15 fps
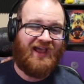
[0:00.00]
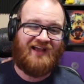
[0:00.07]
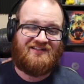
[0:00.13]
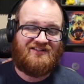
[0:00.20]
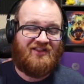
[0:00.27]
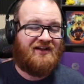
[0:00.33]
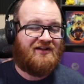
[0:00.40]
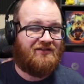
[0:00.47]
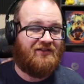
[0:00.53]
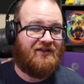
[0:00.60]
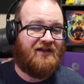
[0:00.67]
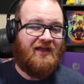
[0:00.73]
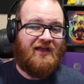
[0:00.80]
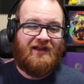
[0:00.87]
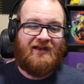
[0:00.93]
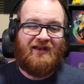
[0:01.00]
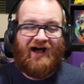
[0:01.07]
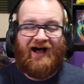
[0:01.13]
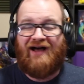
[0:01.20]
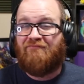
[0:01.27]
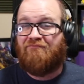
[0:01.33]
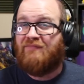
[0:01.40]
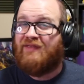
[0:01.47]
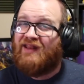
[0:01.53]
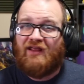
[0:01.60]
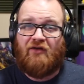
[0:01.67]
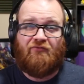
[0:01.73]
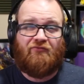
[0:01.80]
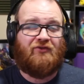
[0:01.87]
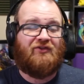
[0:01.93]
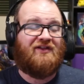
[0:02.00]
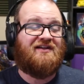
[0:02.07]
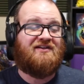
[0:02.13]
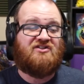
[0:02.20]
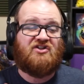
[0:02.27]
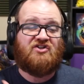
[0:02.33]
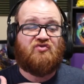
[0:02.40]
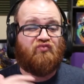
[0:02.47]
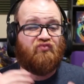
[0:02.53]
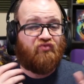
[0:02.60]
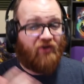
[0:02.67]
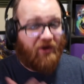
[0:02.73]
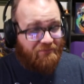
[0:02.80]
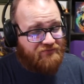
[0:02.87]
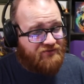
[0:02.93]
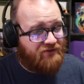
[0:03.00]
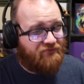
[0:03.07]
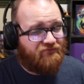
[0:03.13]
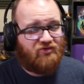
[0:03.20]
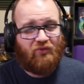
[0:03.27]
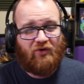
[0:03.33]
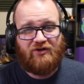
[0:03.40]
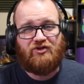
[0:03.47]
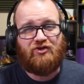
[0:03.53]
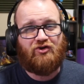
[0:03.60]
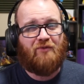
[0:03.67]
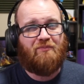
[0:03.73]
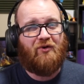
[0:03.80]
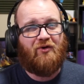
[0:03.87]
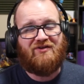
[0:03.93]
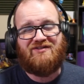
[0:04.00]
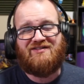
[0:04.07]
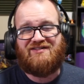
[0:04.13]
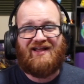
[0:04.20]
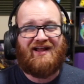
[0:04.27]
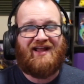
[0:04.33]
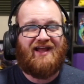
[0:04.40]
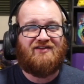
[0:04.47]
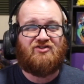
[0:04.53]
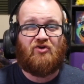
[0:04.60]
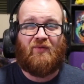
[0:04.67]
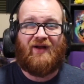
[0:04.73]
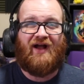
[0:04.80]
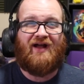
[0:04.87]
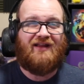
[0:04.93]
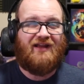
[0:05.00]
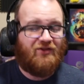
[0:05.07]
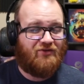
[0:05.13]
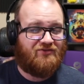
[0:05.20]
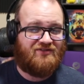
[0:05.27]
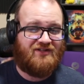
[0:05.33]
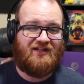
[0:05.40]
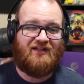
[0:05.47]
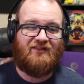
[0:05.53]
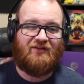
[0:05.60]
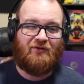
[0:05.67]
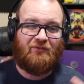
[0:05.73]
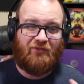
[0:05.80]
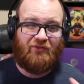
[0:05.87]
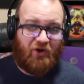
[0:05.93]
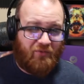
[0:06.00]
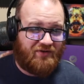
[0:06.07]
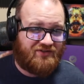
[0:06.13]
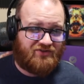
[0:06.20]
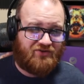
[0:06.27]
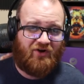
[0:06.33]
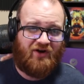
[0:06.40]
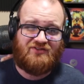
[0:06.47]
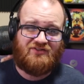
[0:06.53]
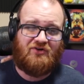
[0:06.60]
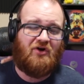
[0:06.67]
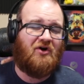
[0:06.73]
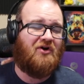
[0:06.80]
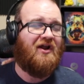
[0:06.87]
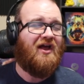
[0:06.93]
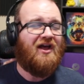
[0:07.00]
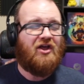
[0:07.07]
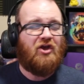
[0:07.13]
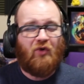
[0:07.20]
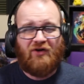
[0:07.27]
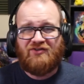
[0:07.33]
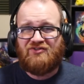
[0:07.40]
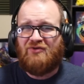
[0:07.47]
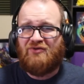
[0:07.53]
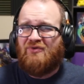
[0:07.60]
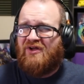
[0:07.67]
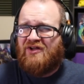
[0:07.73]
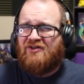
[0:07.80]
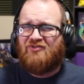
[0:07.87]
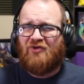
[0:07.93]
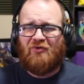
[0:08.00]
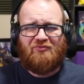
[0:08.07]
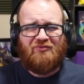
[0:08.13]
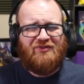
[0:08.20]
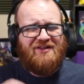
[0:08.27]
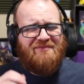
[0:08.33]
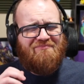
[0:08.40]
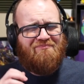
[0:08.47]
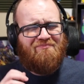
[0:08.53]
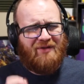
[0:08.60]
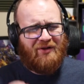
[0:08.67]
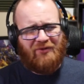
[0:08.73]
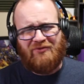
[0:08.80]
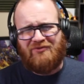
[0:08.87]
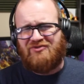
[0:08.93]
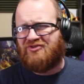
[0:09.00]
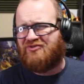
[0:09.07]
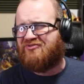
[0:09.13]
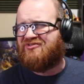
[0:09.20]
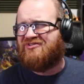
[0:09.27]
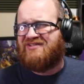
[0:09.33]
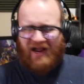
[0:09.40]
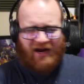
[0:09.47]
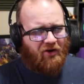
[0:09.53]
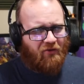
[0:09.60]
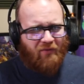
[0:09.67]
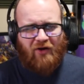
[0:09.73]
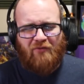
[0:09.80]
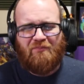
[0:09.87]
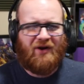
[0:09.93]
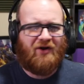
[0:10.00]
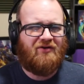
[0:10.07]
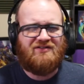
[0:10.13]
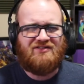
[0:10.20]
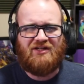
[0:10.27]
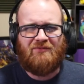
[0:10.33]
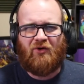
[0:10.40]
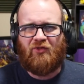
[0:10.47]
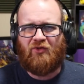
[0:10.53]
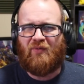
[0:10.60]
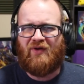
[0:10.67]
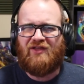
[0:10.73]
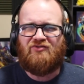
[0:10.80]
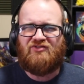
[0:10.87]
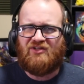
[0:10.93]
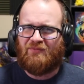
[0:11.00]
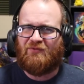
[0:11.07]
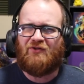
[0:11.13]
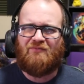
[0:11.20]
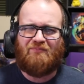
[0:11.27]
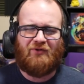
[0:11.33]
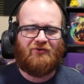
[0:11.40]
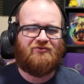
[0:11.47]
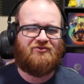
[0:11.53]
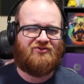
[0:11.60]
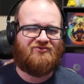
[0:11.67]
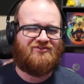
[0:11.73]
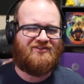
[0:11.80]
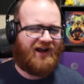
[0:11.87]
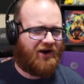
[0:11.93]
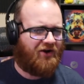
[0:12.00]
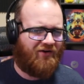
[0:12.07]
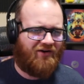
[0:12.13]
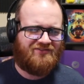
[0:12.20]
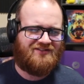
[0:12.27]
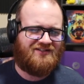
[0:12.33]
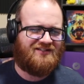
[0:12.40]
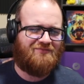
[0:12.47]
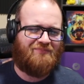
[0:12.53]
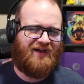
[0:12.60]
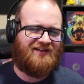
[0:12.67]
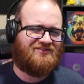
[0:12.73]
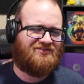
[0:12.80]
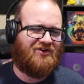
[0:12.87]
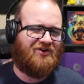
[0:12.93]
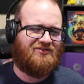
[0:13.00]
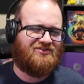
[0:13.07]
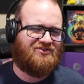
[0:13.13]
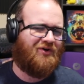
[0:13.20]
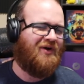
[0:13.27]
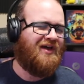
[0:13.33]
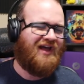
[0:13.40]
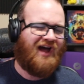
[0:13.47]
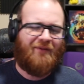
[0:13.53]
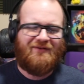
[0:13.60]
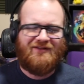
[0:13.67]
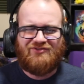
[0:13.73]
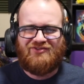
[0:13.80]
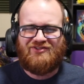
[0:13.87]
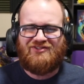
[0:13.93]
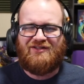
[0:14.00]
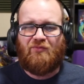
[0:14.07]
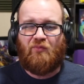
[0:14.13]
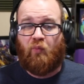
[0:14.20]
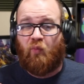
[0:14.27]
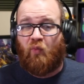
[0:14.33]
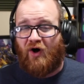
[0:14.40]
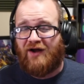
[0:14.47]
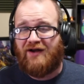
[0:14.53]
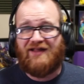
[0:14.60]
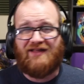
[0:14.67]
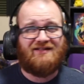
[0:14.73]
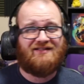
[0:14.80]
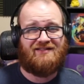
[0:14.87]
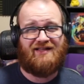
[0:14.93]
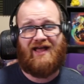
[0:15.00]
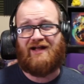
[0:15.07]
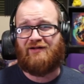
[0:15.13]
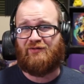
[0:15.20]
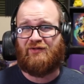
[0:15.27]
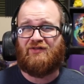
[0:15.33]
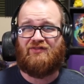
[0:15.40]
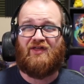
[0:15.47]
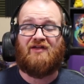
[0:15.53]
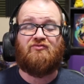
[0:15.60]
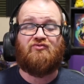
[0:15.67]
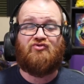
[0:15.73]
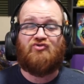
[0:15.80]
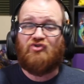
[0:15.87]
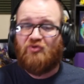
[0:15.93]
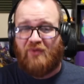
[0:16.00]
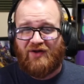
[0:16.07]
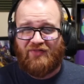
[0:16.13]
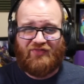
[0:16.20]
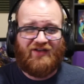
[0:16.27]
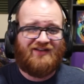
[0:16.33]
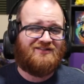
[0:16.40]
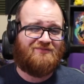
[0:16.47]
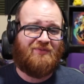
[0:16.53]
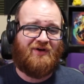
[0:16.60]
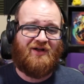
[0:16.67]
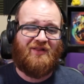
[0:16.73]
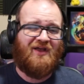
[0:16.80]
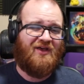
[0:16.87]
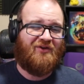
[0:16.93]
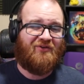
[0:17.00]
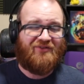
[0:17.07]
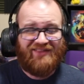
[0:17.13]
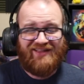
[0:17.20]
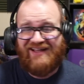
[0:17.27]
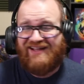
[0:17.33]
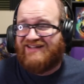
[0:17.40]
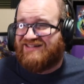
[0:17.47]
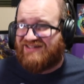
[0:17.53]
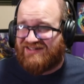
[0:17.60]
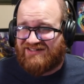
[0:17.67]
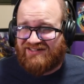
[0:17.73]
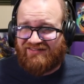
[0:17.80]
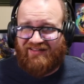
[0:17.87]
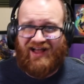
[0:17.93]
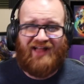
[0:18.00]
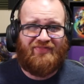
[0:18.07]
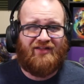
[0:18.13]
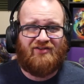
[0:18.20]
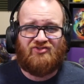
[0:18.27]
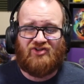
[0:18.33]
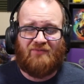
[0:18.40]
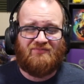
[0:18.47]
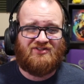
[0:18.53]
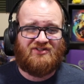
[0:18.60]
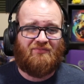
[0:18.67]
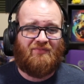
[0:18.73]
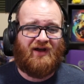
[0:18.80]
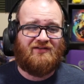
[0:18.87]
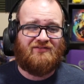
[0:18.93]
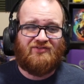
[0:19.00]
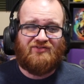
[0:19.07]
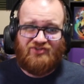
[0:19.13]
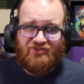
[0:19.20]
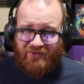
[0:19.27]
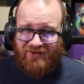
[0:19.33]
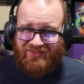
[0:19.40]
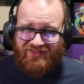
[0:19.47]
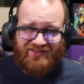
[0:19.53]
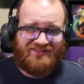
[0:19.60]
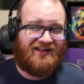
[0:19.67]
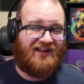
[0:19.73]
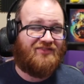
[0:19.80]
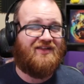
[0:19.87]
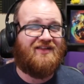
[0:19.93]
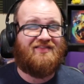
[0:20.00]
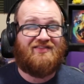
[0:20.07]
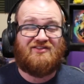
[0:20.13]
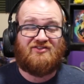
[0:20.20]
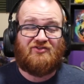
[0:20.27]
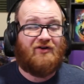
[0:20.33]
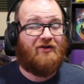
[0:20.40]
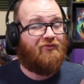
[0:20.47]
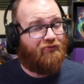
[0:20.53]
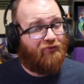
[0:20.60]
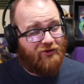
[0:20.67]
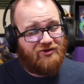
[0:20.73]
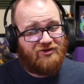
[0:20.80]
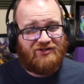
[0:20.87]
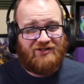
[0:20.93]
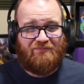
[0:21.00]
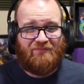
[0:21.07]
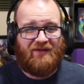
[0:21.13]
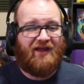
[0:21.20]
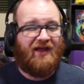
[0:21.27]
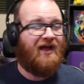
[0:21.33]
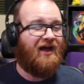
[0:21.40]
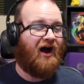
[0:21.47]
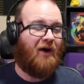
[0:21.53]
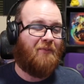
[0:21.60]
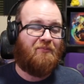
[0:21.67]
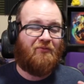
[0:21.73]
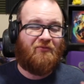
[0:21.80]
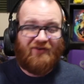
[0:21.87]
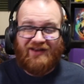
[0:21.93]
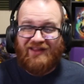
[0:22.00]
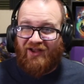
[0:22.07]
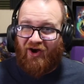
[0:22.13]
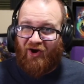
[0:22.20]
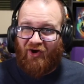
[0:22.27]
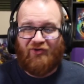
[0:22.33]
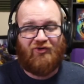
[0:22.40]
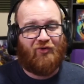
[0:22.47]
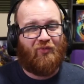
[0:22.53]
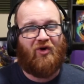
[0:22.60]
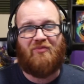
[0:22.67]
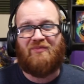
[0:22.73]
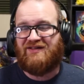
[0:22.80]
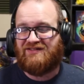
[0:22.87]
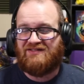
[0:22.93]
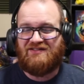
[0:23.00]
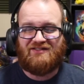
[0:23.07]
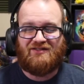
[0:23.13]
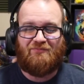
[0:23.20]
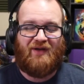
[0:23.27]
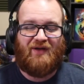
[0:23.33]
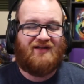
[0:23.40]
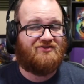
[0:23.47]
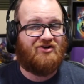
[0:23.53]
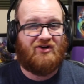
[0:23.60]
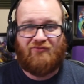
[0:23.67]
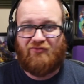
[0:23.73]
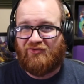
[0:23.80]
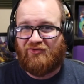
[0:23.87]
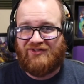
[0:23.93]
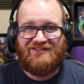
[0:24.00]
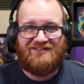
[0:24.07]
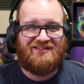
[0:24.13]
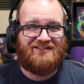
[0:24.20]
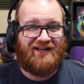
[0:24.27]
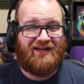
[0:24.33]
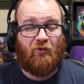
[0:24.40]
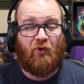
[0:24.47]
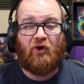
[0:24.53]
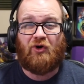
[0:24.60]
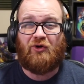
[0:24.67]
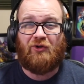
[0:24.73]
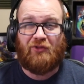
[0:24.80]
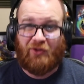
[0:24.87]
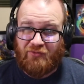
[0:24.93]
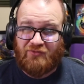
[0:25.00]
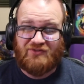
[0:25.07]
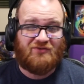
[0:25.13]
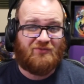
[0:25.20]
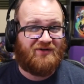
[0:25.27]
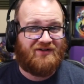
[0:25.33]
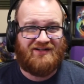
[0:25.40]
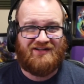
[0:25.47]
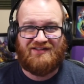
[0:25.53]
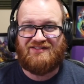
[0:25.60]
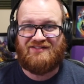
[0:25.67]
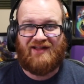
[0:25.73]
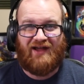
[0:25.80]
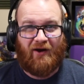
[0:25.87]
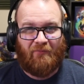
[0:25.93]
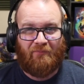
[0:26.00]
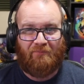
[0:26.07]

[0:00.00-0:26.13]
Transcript: It's likely not meaningfully disruptive to what your opponent's deck has going on either, taking their lowest cost card. You also don't really build your deck around Baron Zemo the way you typically build your deck around Season Pass cards, so I'll be interested to see what exactly they do with this, but there really isn't a lot that jumps to mind to do with this, and I think this could unfortunately be a pretty underwhelming Season Pass card if it releases anywhere close to what it is now.